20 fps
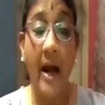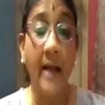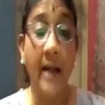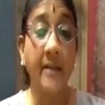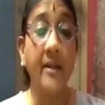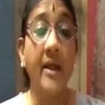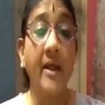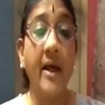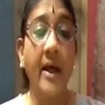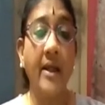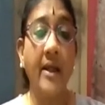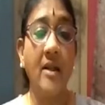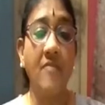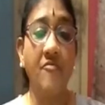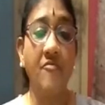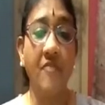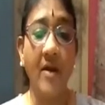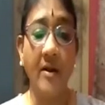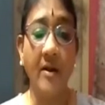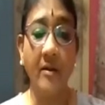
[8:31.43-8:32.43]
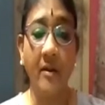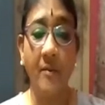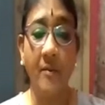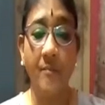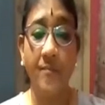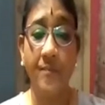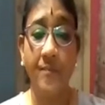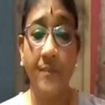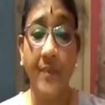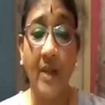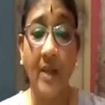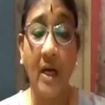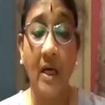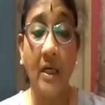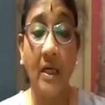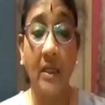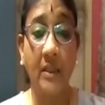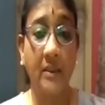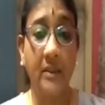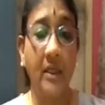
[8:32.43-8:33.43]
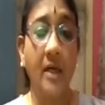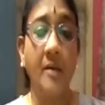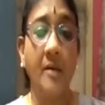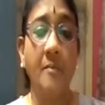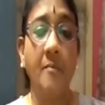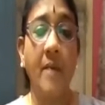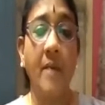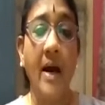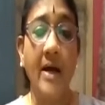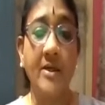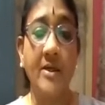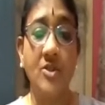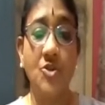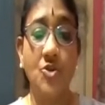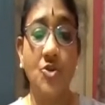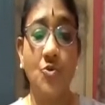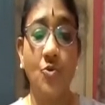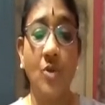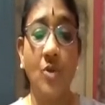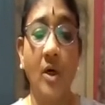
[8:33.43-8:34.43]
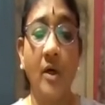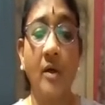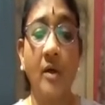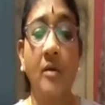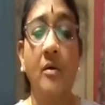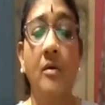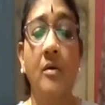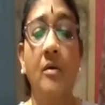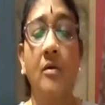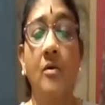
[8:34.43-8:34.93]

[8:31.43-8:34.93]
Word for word: and the elephant returns back to the